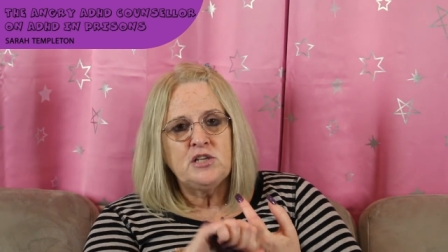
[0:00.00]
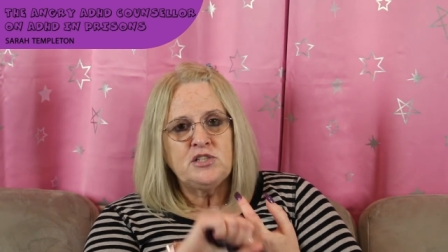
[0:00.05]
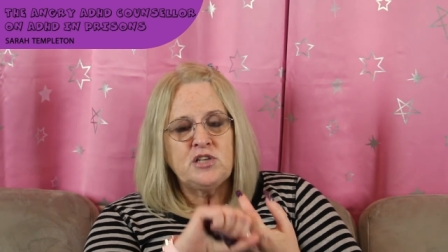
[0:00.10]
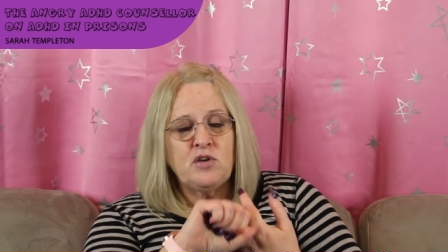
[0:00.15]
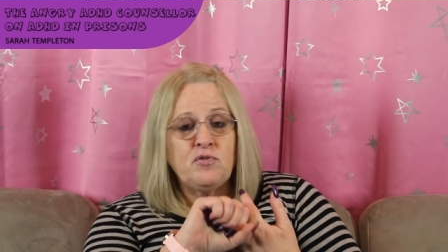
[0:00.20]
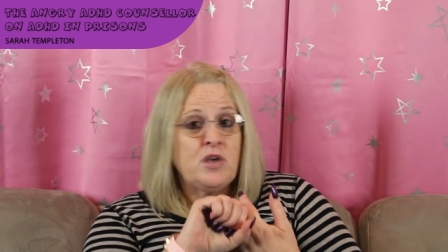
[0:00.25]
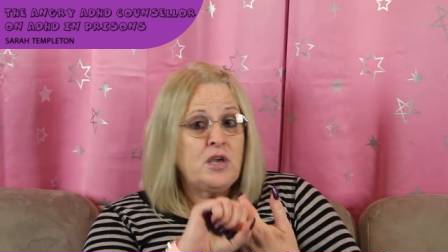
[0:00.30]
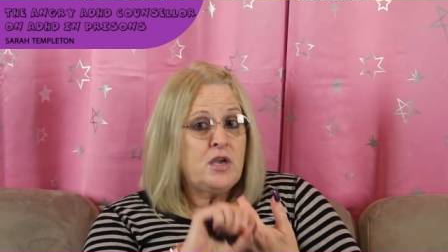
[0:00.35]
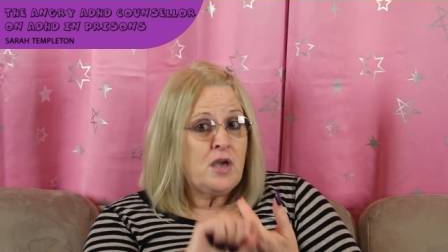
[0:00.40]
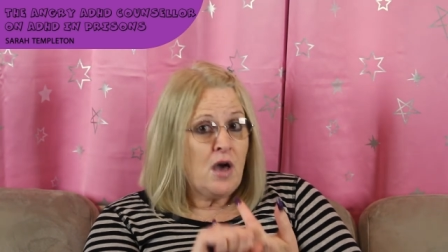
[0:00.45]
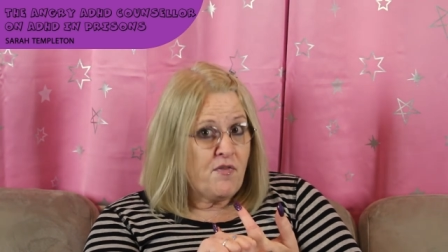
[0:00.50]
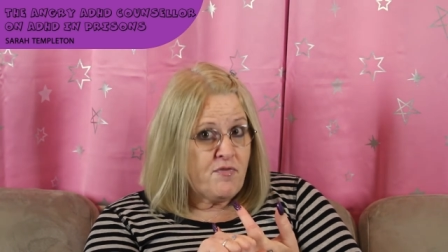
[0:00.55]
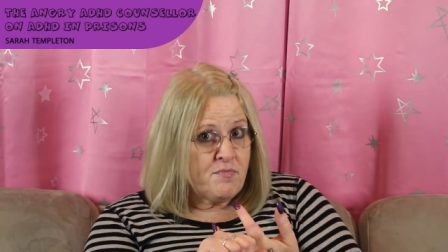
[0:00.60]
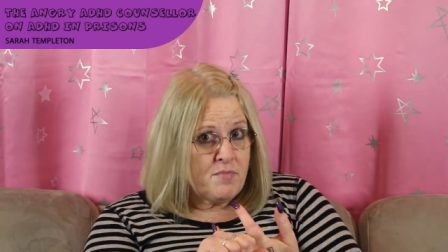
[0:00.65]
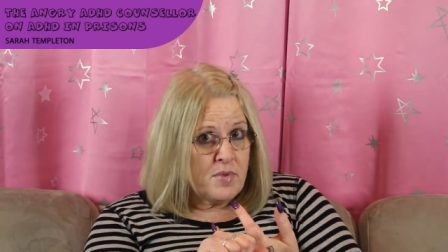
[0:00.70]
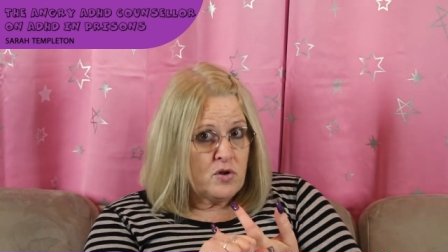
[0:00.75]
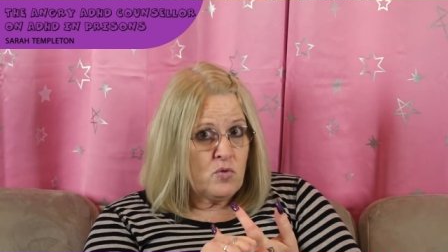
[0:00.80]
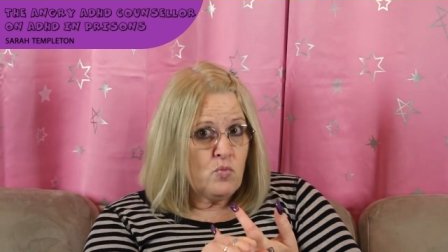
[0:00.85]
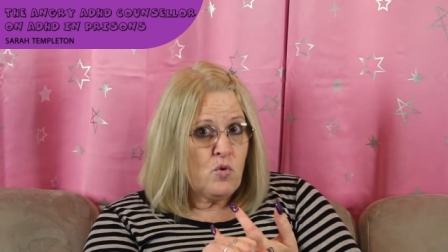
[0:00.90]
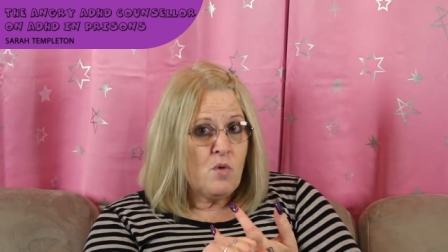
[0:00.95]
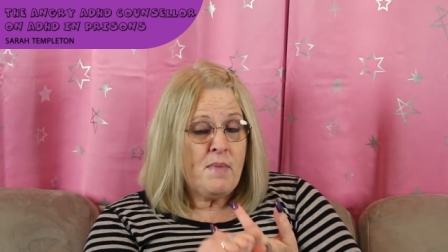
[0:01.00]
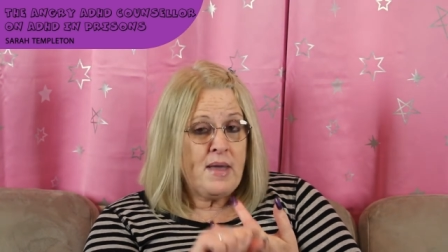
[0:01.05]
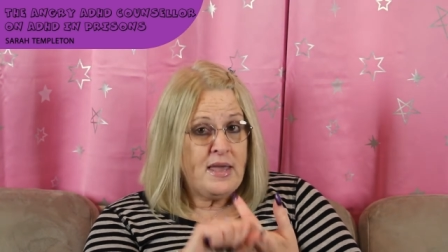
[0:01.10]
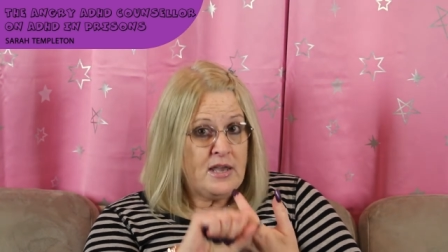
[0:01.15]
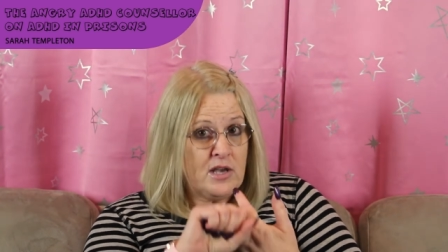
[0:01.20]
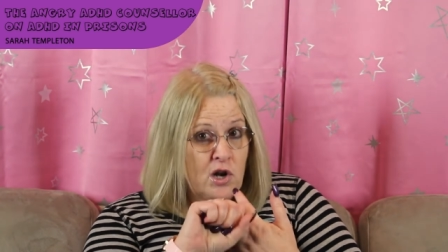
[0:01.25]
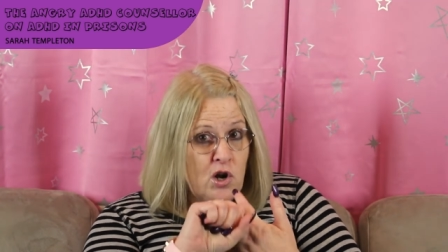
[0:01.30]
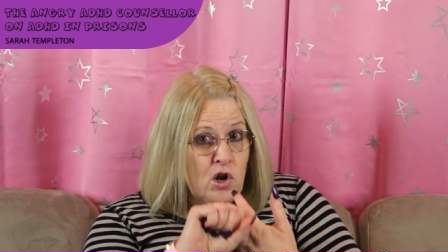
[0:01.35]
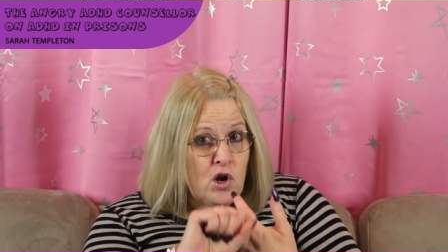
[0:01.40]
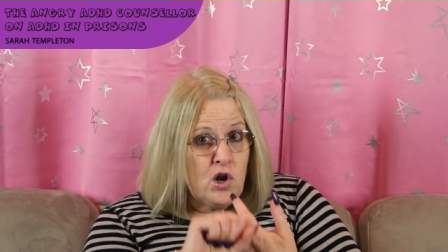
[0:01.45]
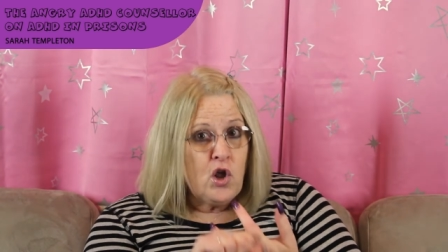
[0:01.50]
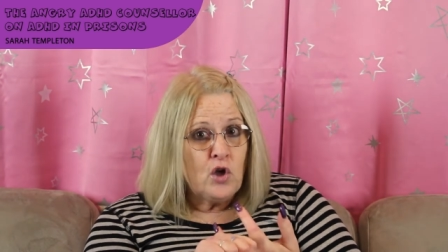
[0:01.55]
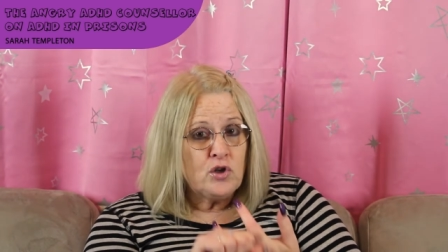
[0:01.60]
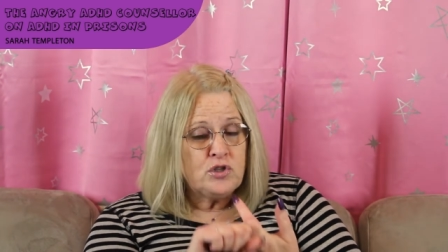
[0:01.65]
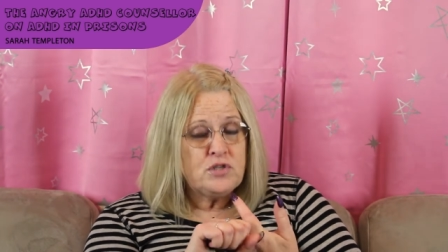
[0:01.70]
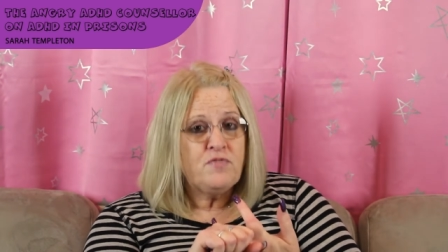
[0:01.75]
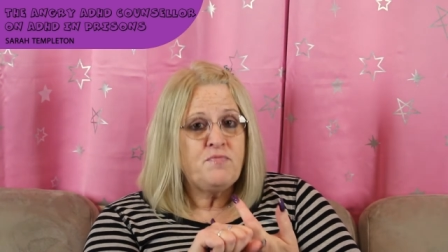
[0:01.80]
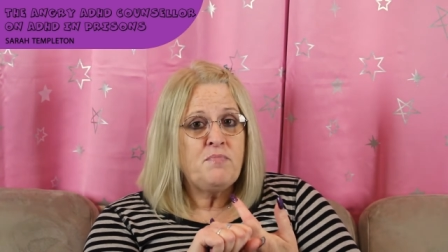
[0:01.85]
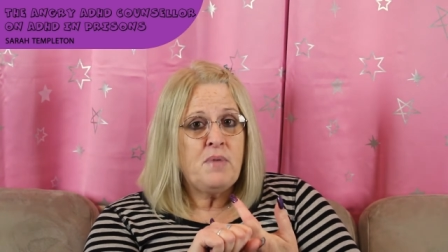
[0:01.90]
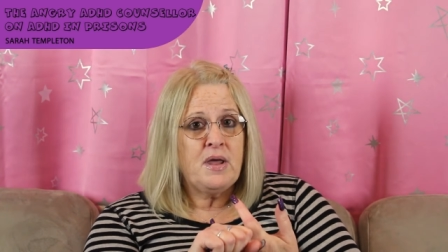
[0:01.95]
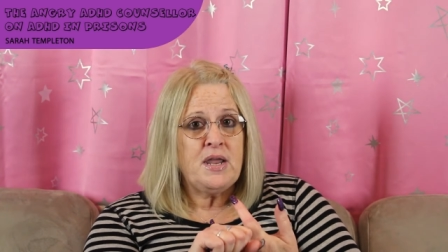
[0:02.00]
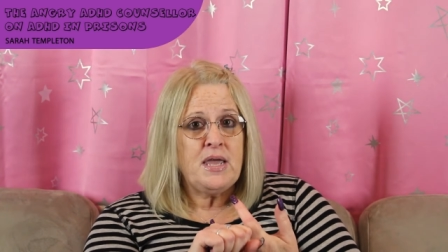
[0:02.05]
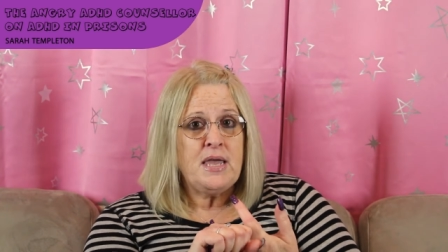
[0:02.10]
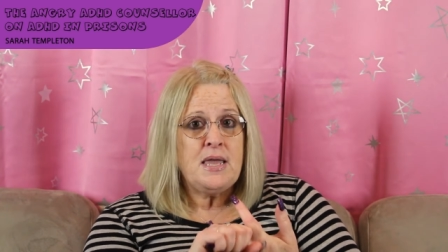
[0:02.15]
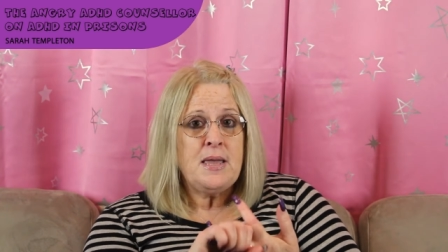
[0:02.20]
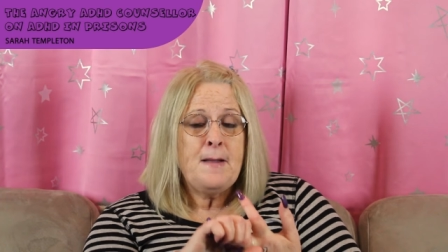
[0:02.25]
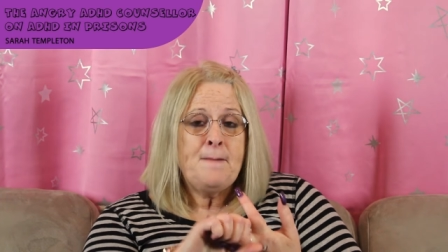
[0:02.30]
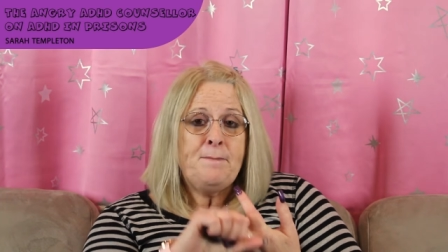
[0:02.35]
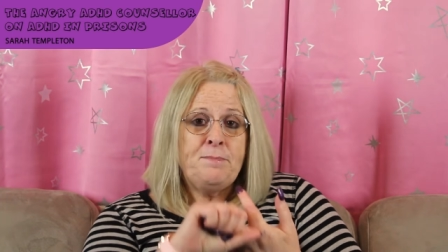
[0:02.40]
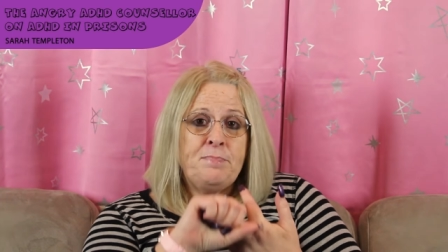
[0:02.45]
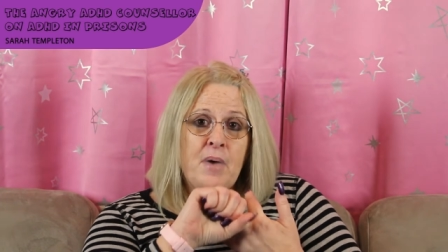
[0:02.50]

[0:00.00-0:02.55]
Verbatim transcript: So the government will make a lot of money